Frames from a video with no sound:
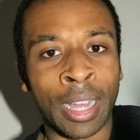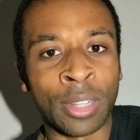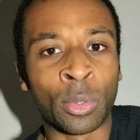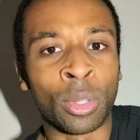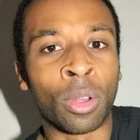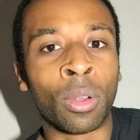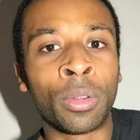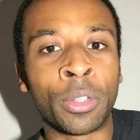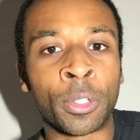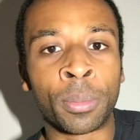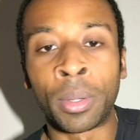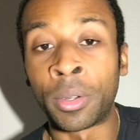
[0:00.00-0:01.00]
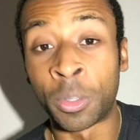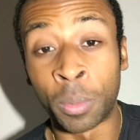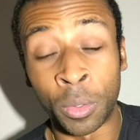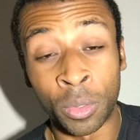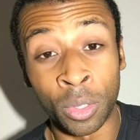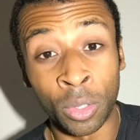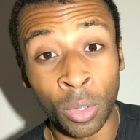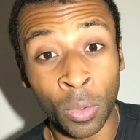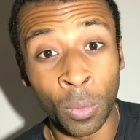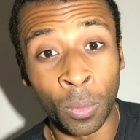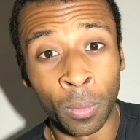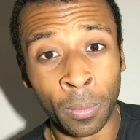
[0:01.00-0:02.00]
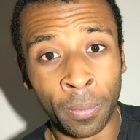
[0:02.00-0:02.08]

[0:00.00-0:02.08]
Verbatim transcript: that's what the Holy Spirit's supposed to do.